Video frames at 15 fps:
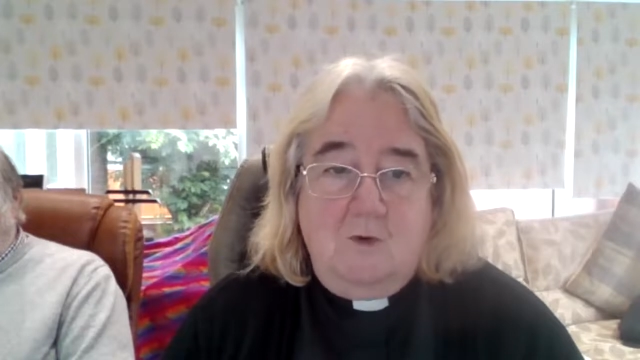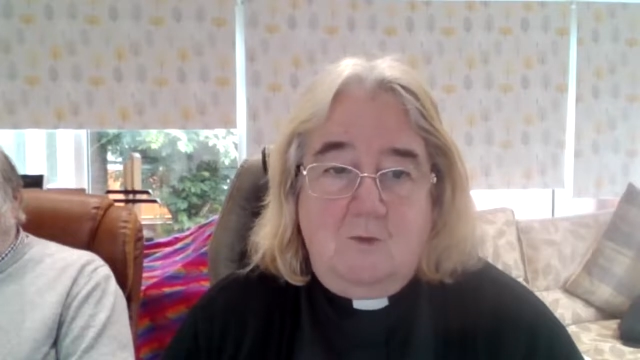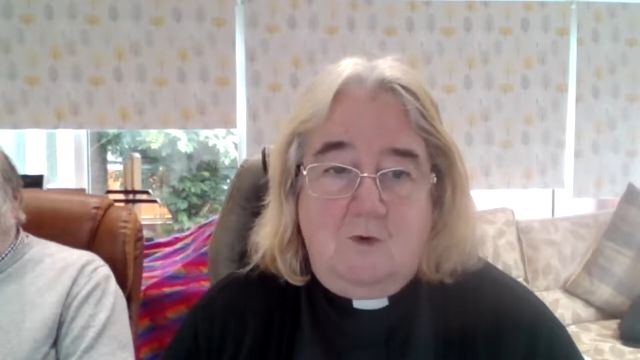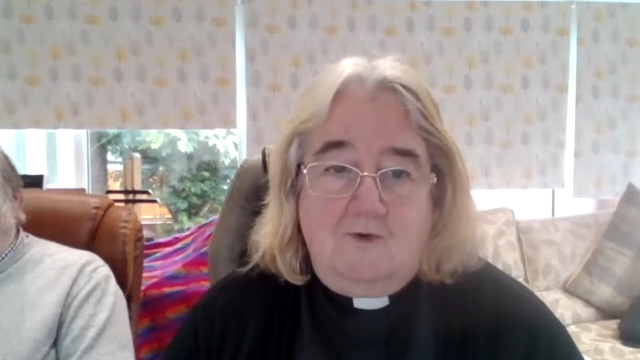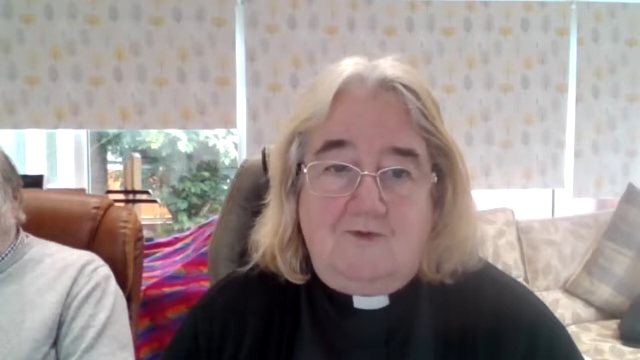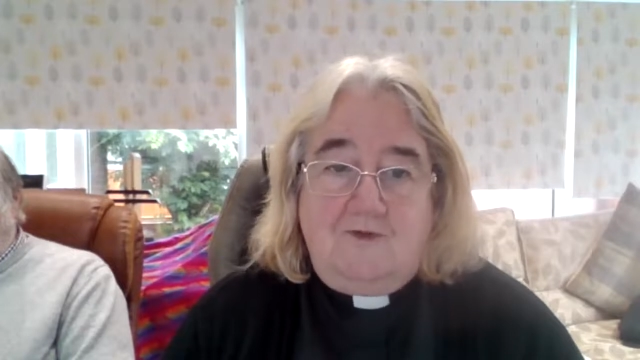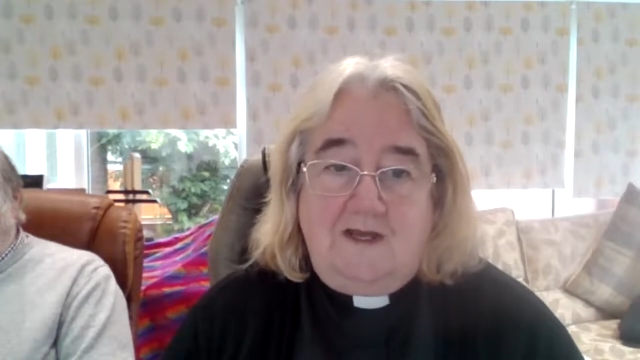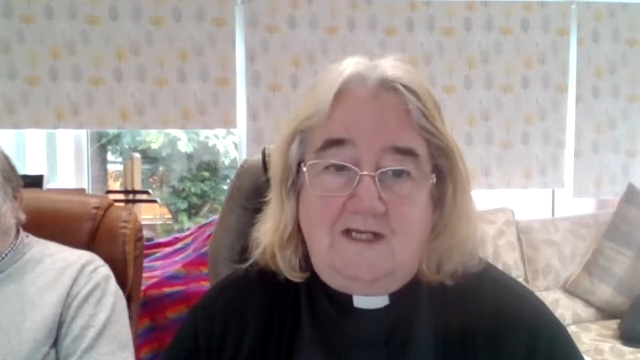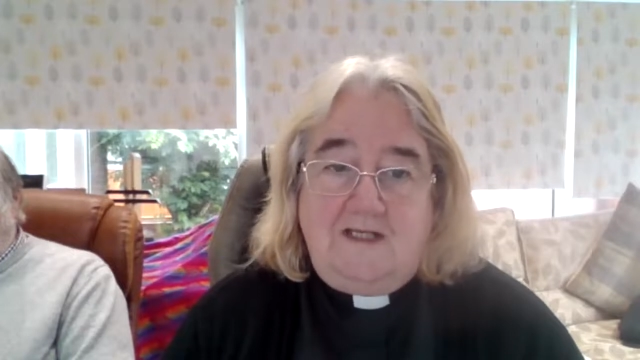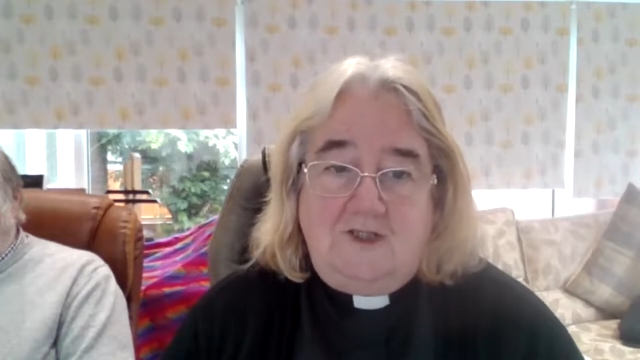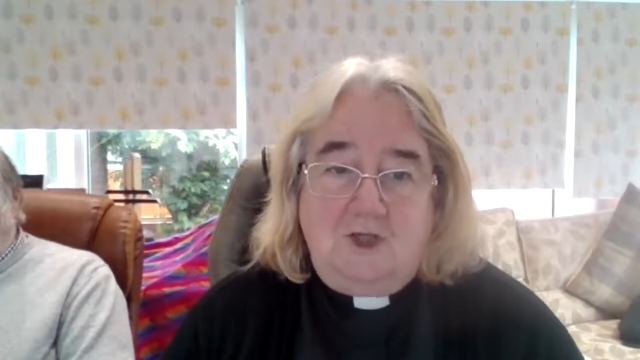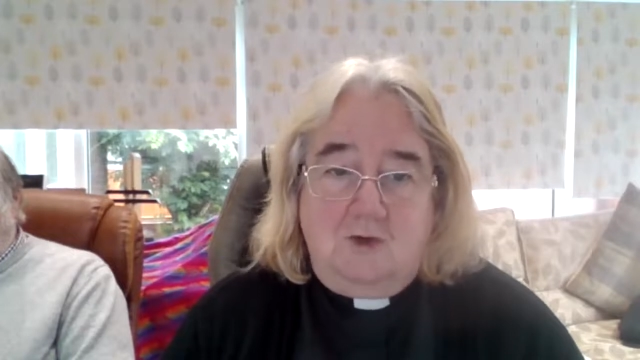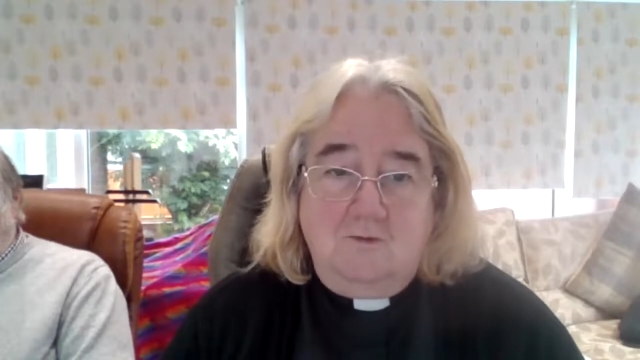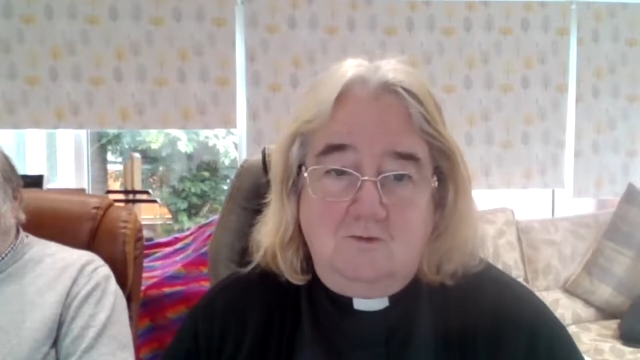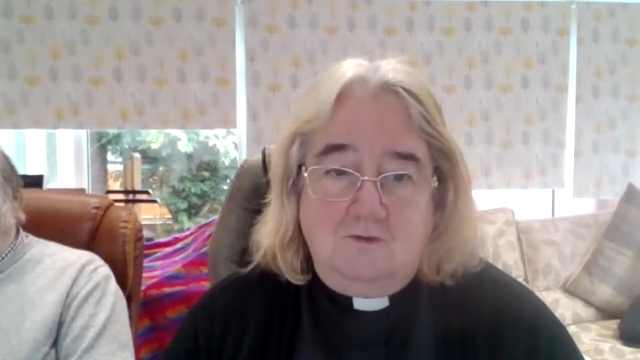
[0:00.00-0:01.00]
What they
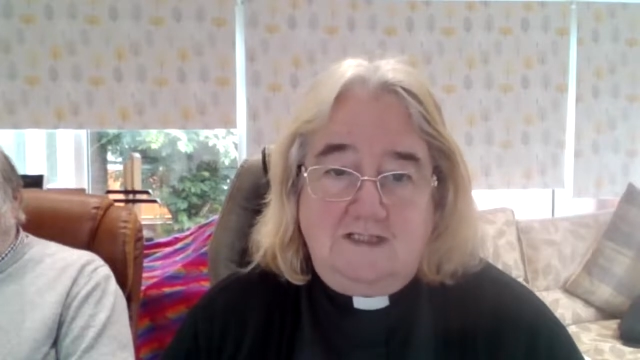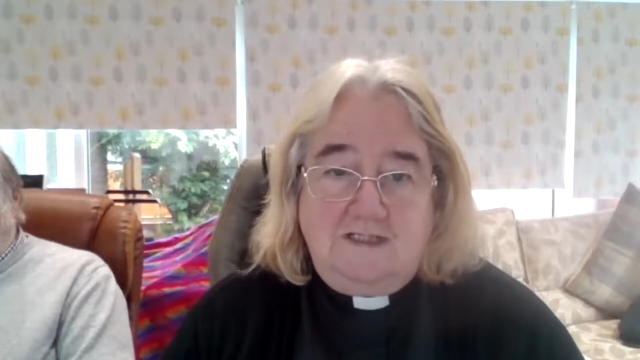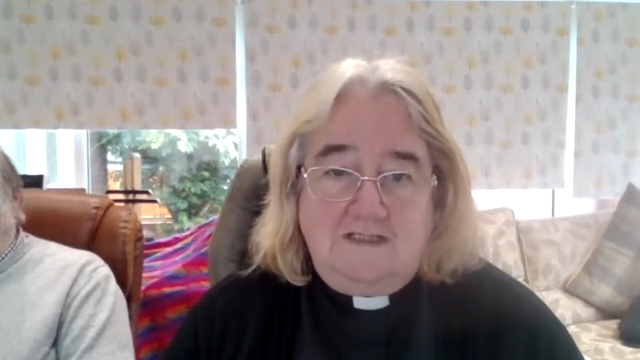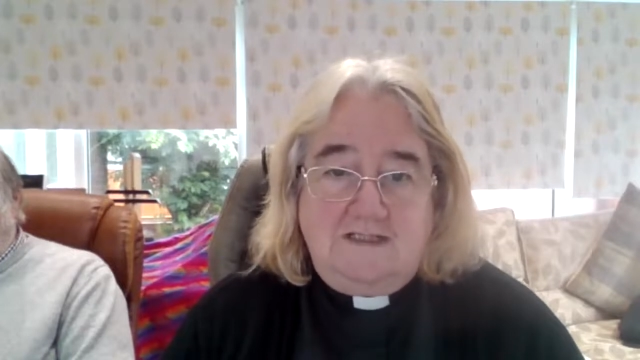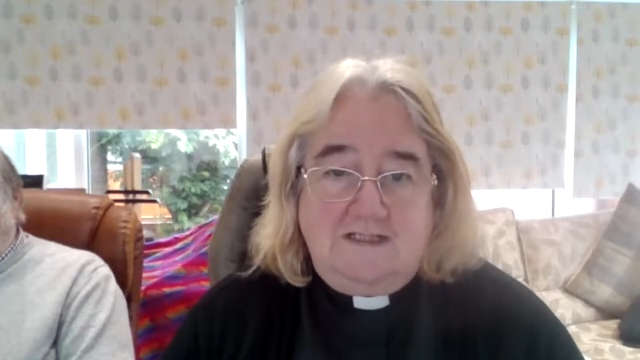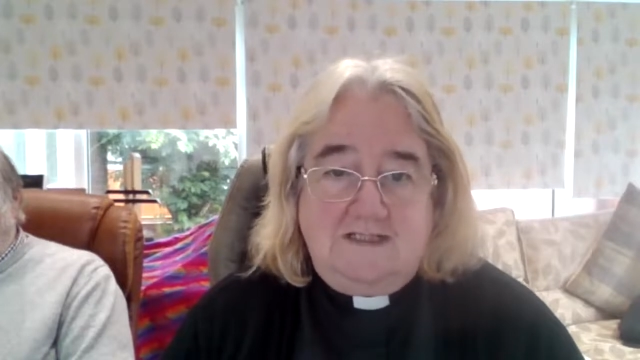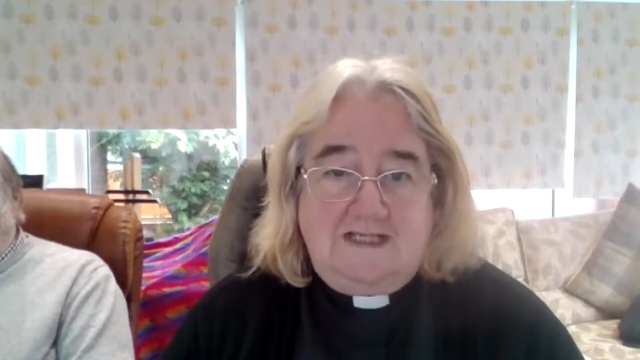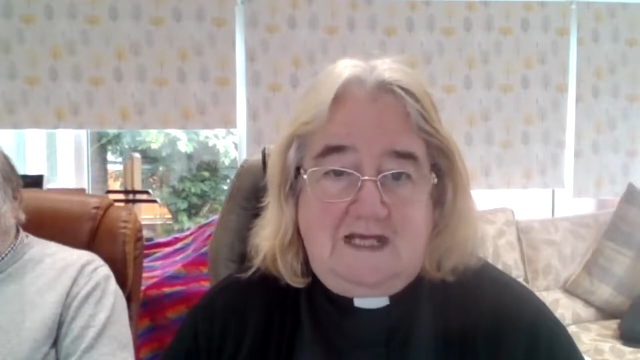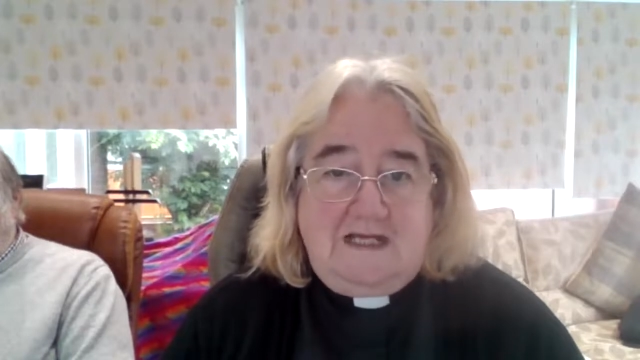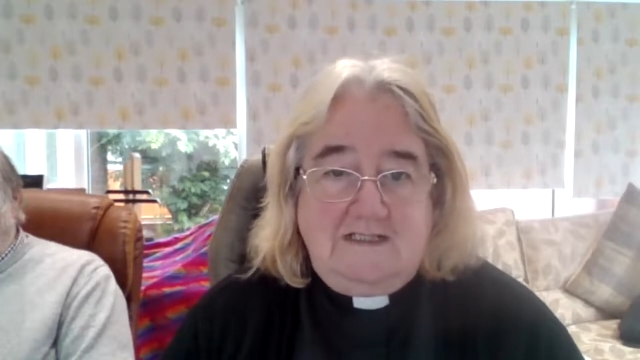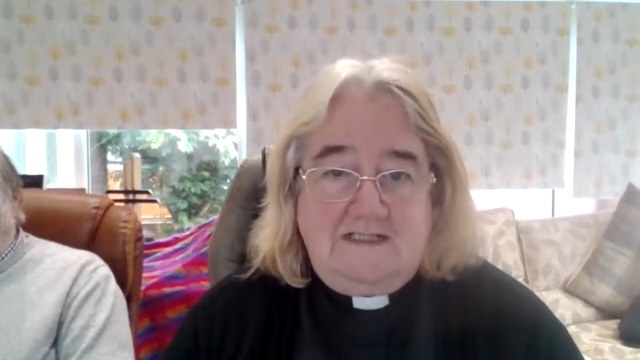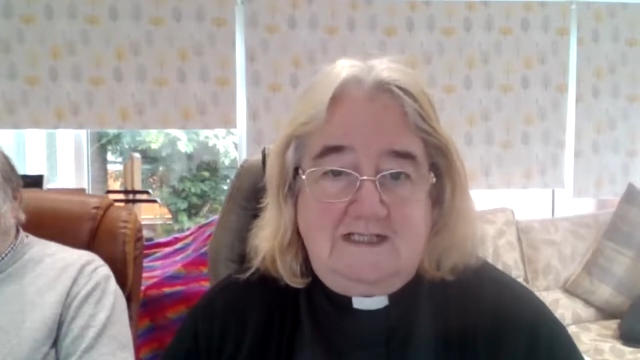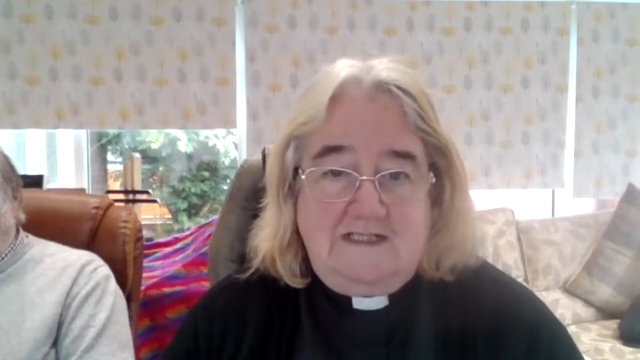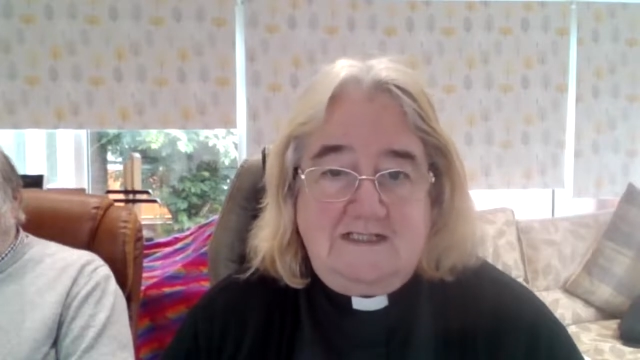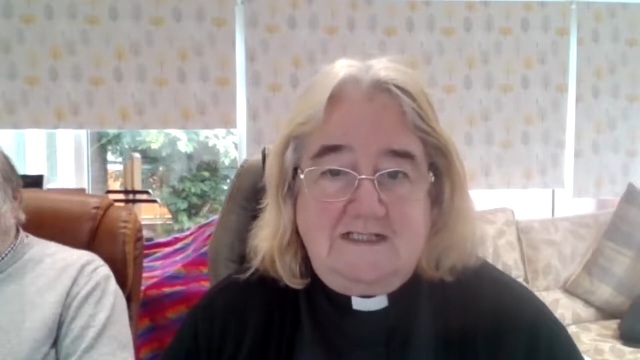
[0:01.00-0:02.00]
don't
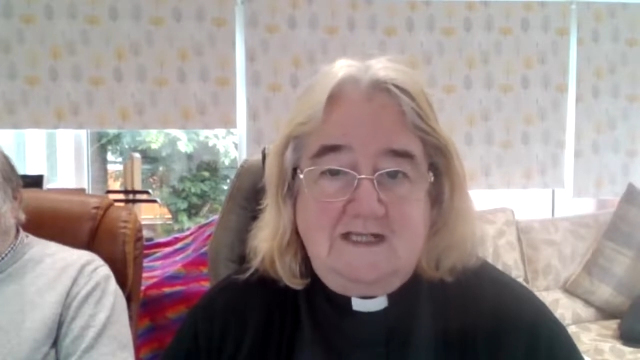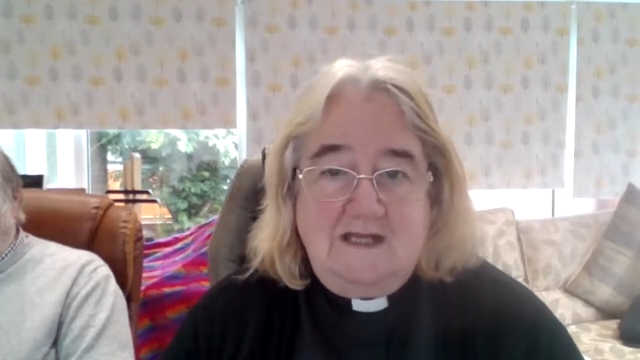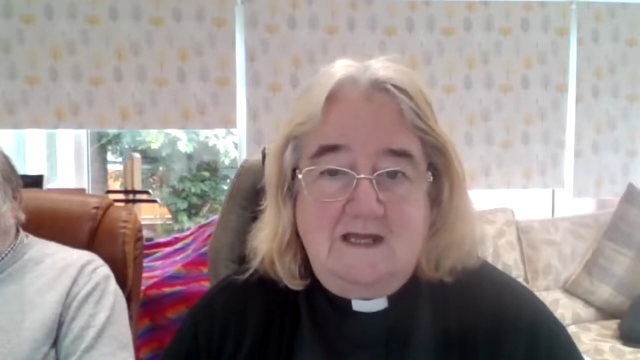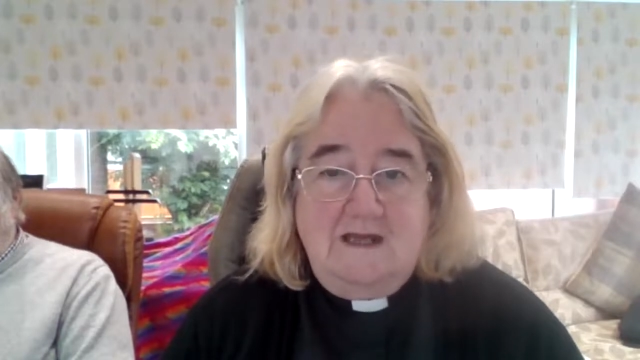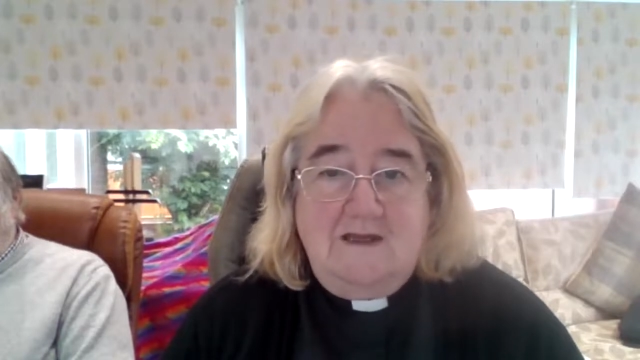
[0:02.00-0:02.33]
understand is